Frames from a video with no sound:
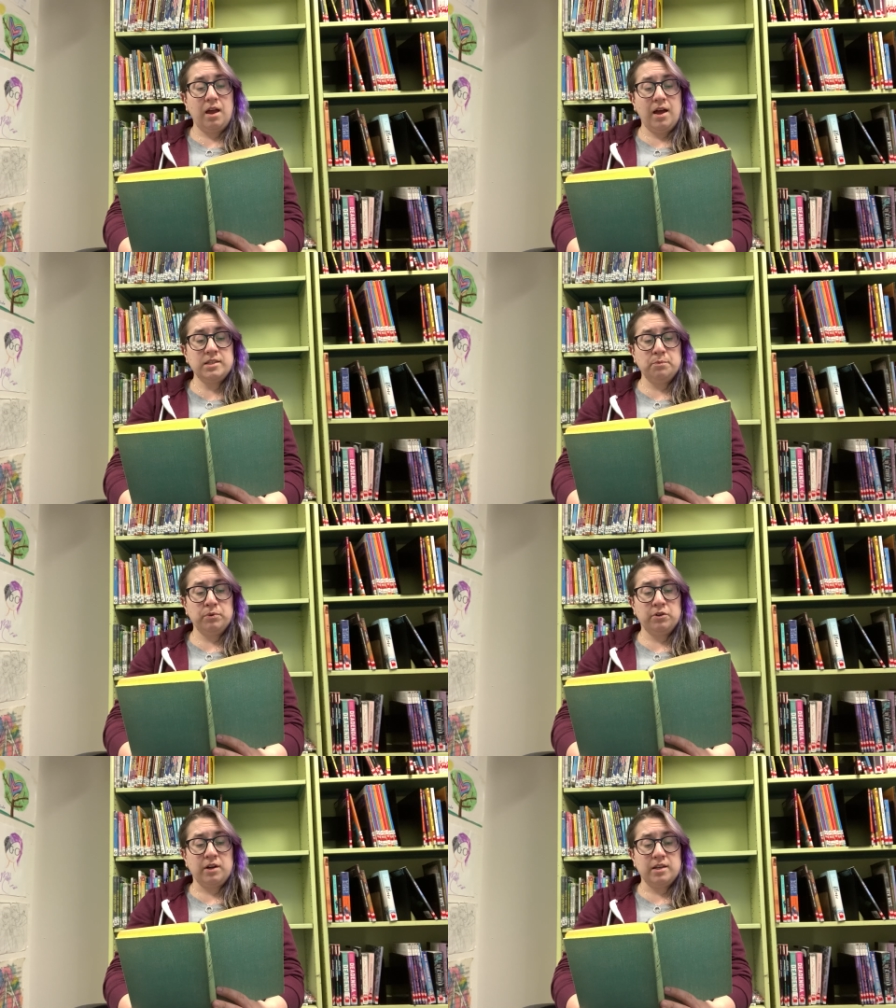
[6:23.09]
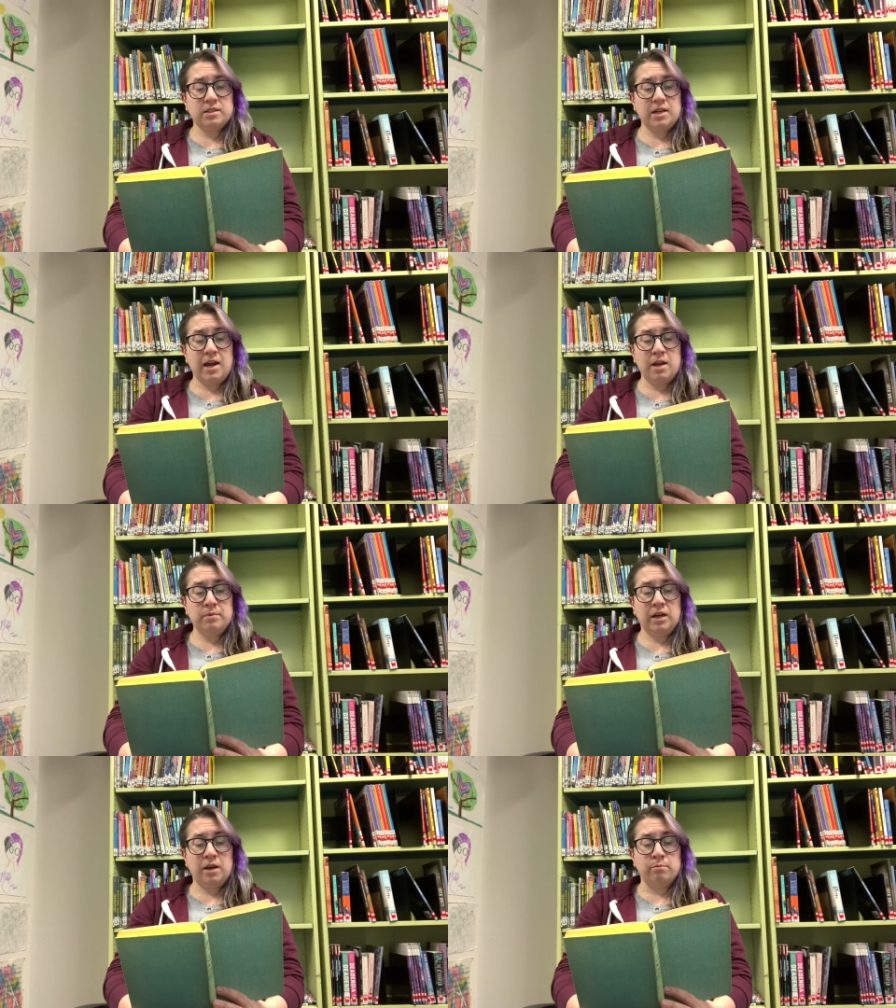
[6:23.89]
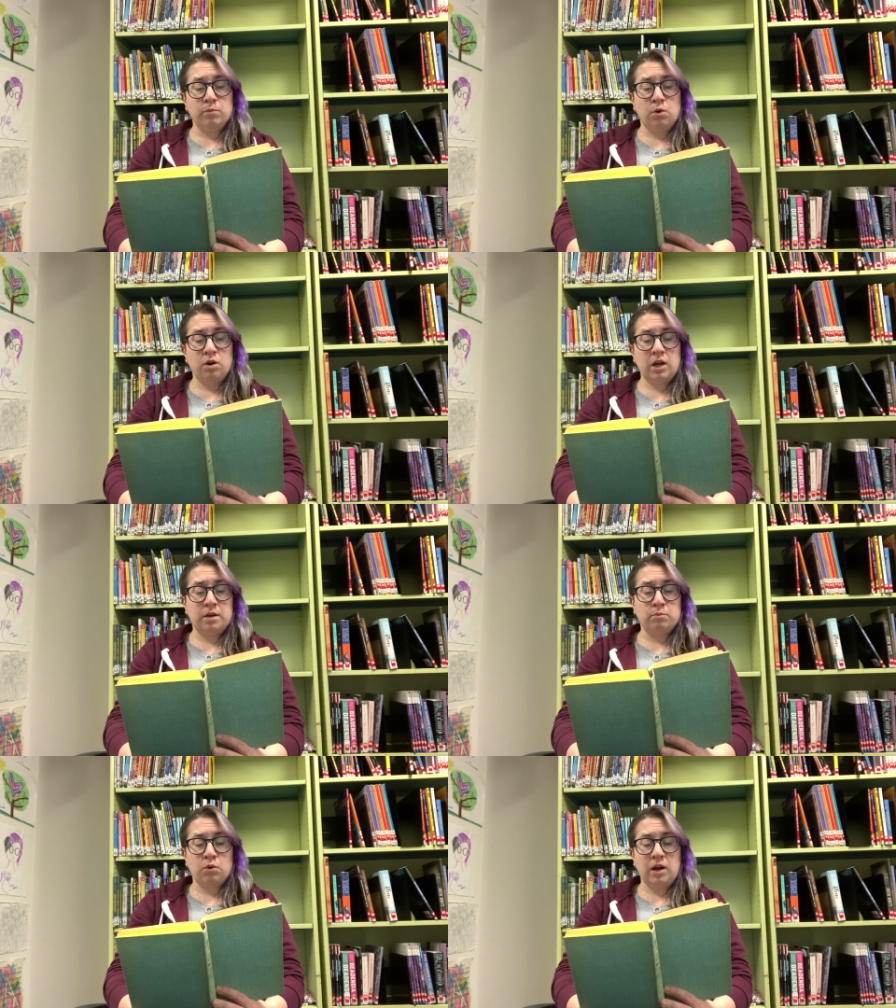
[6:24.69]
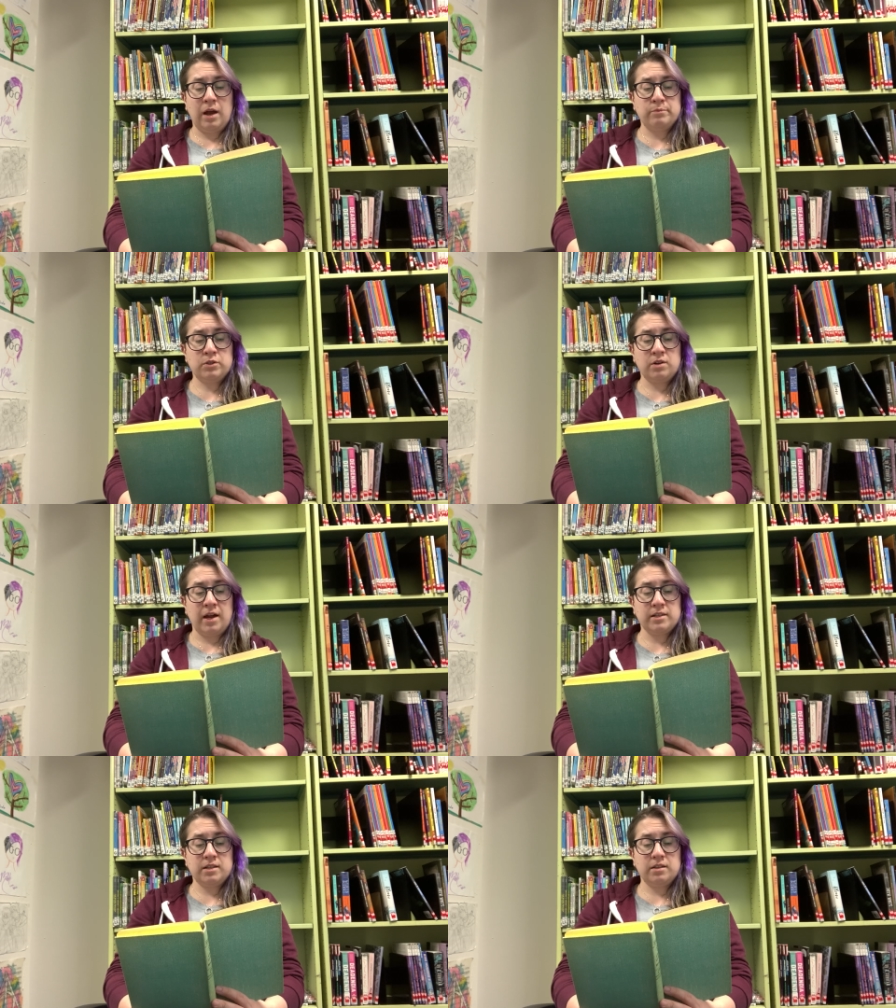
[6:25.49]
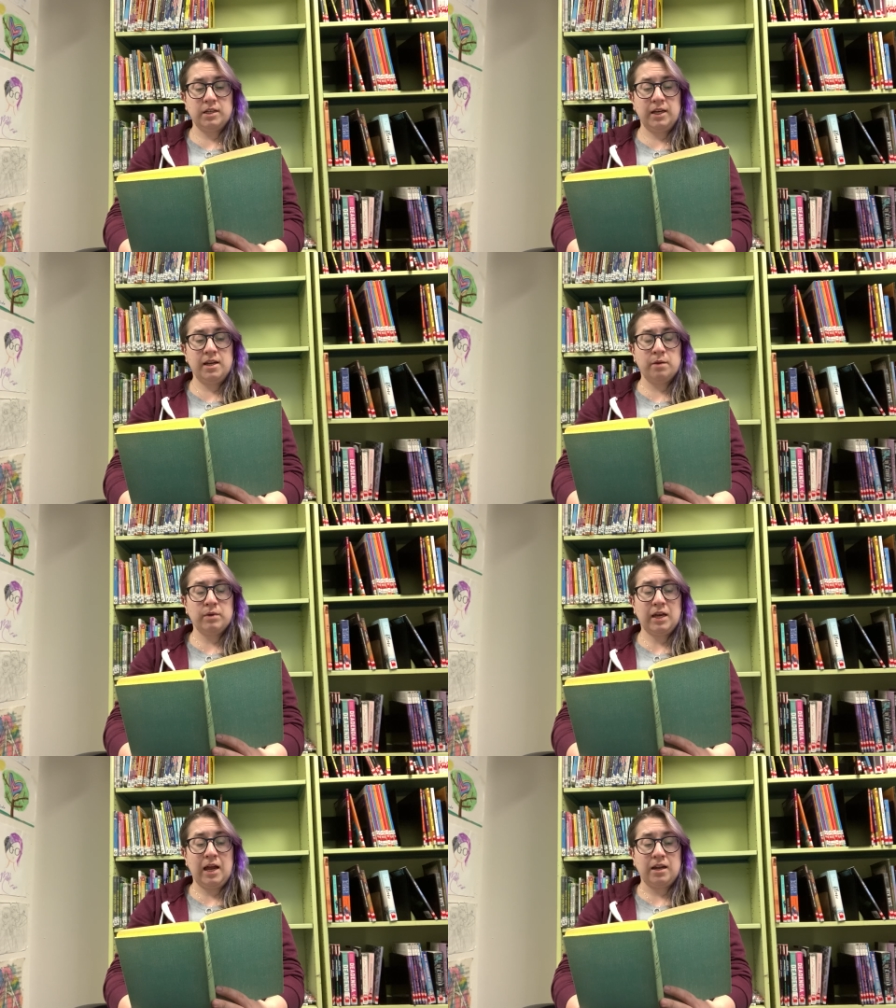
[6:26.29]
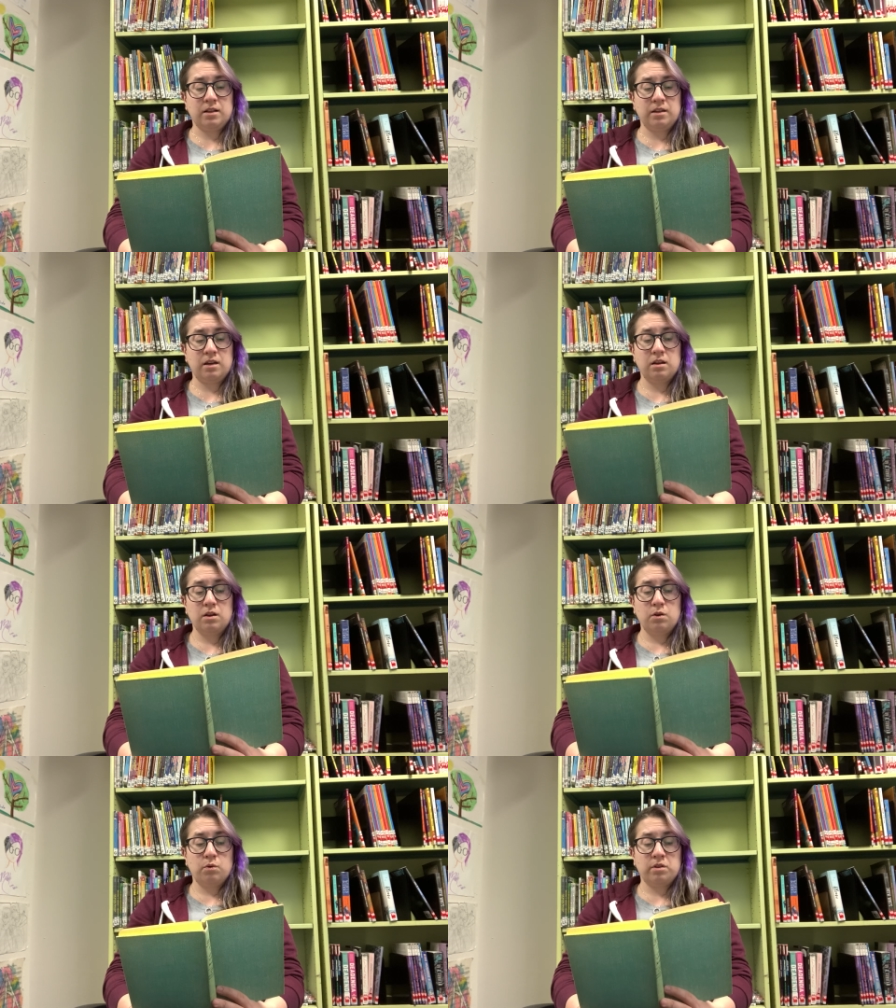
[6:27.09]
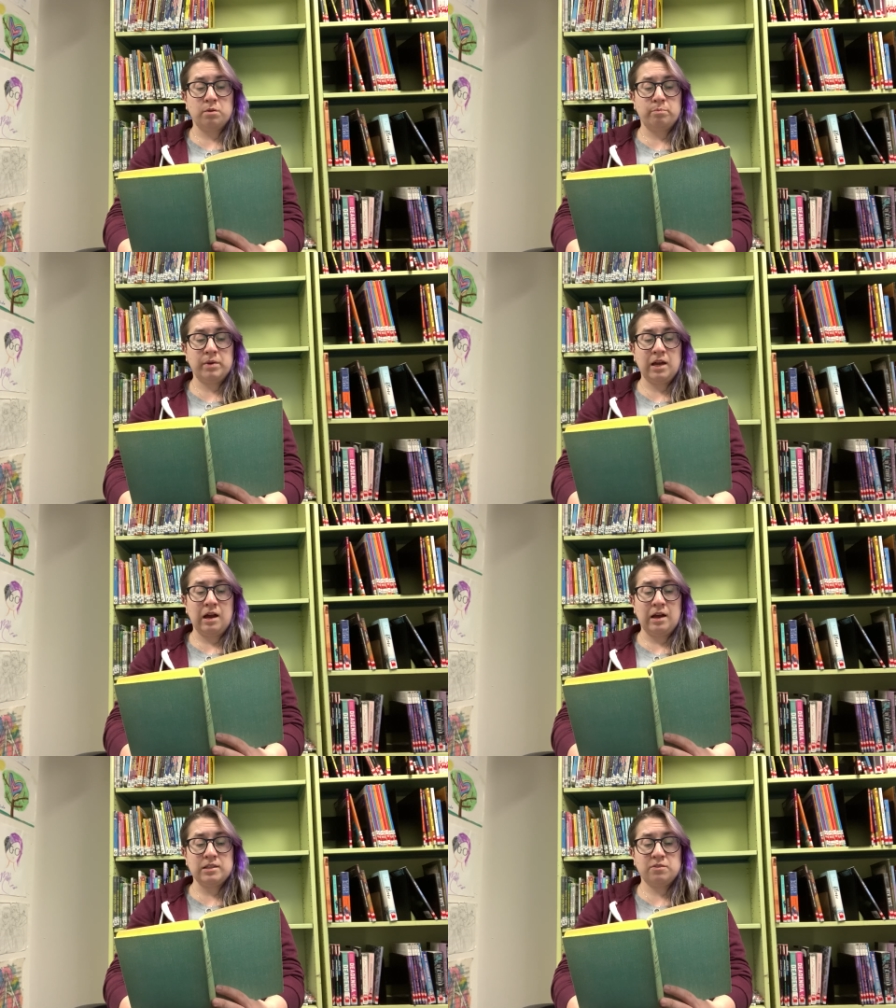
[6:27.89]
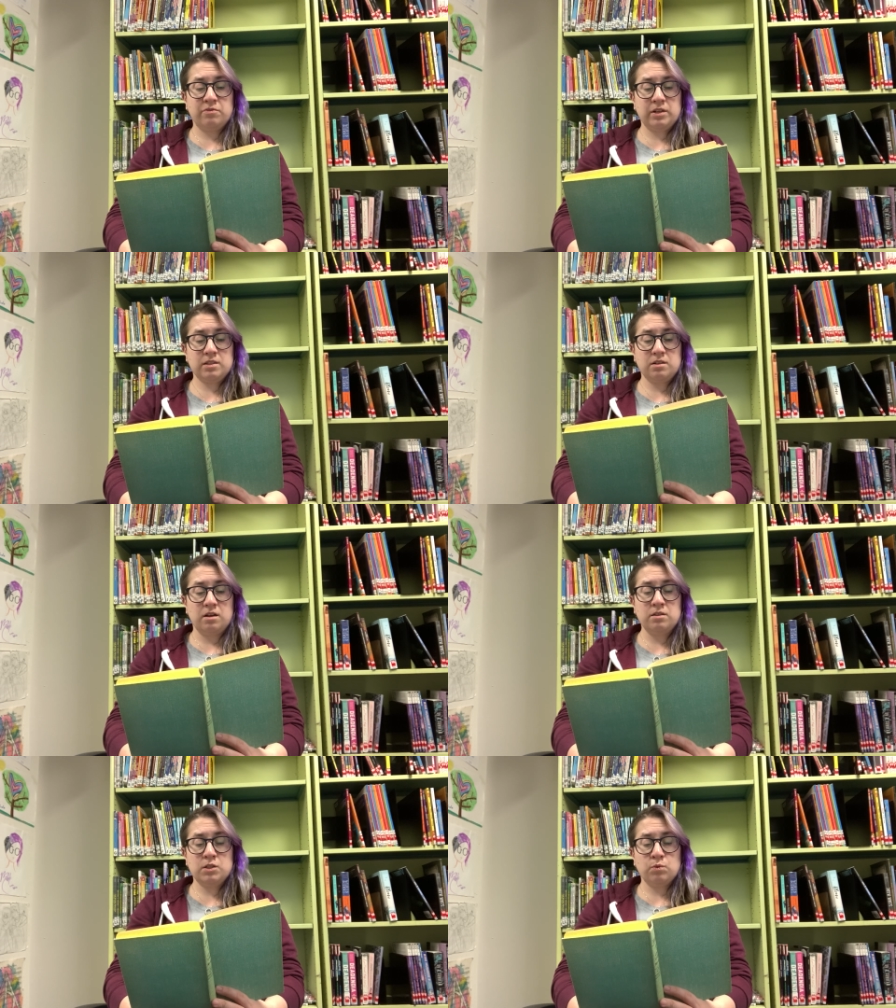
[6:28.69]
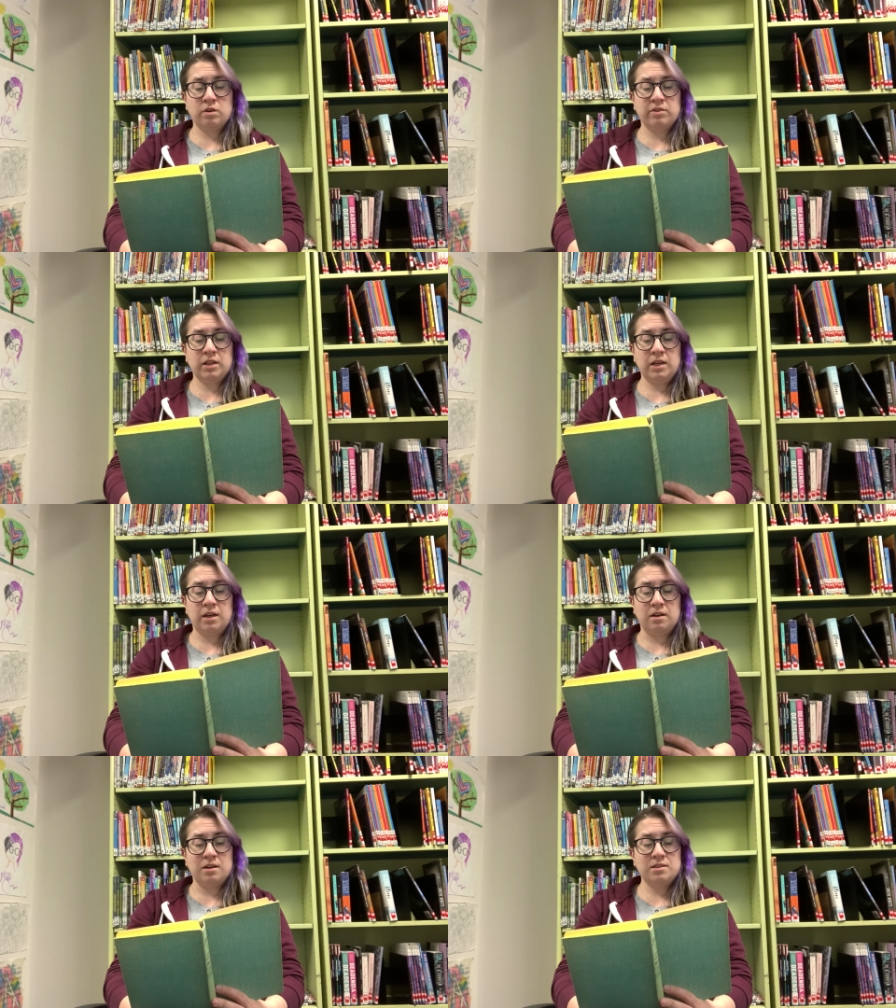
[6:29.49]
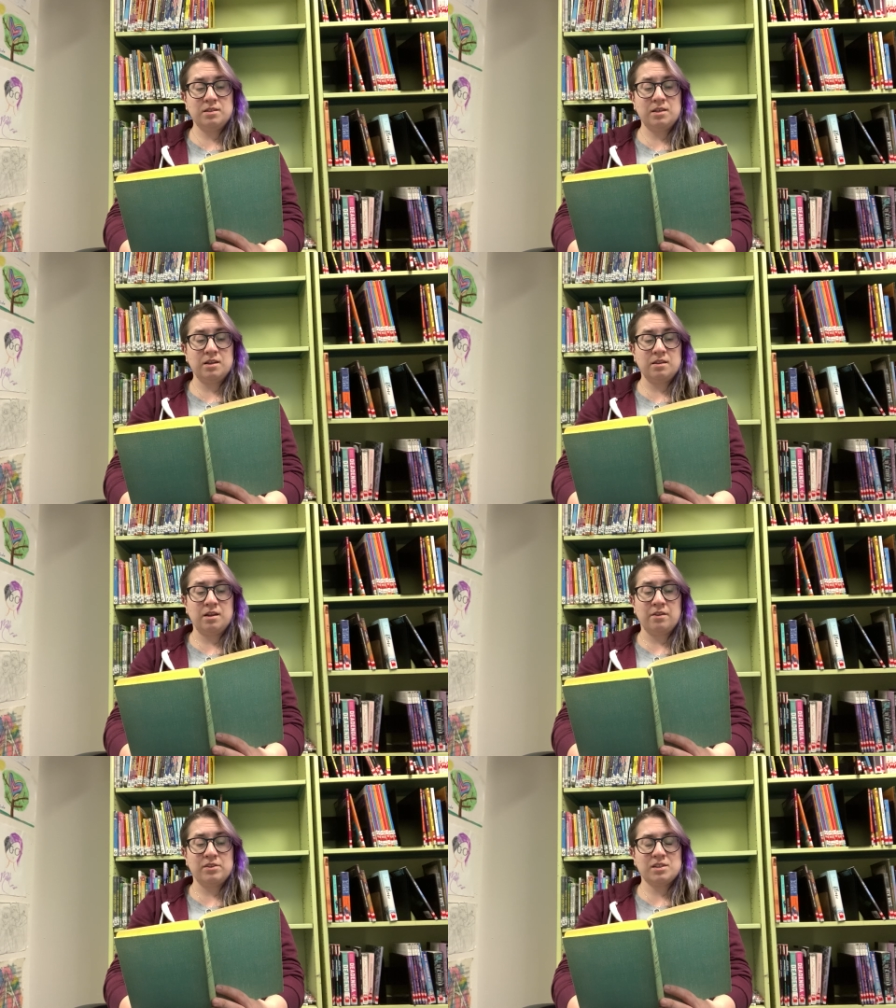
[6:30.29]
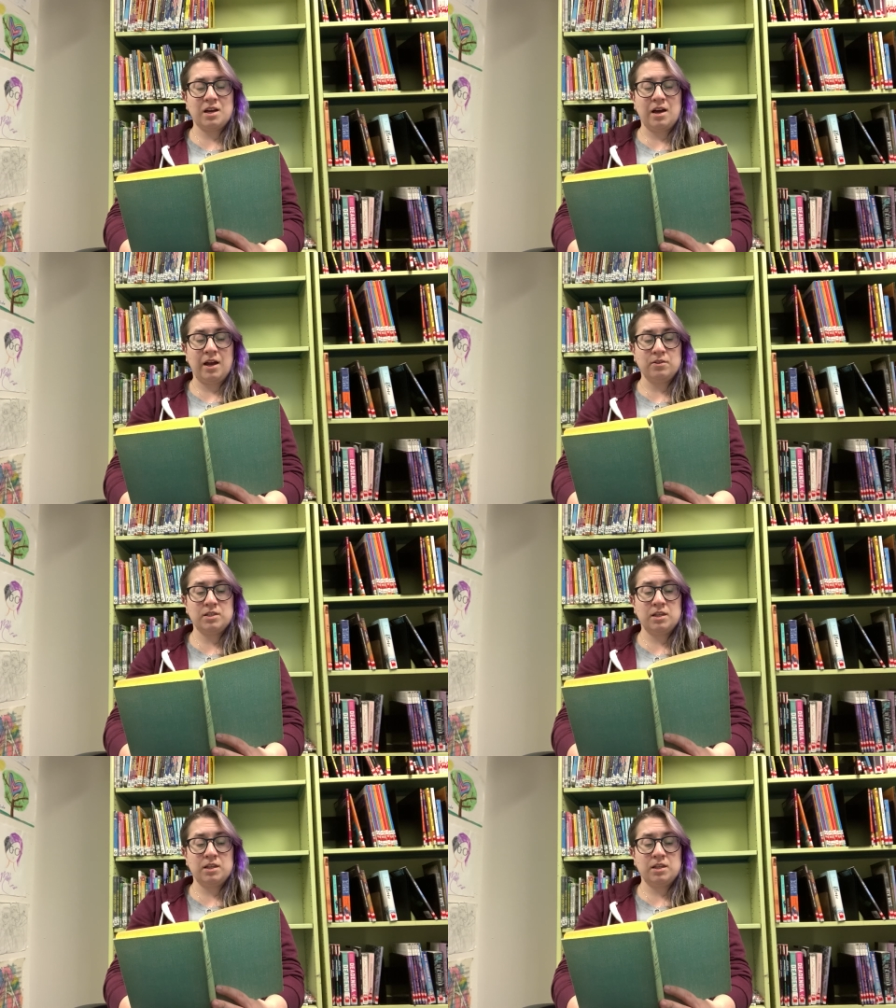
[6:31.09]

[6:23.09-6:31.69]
As it progressed, Anne became more and more abstracted, eating mechanically, with her big eyes fixed unswervingly and unseeingly on the sky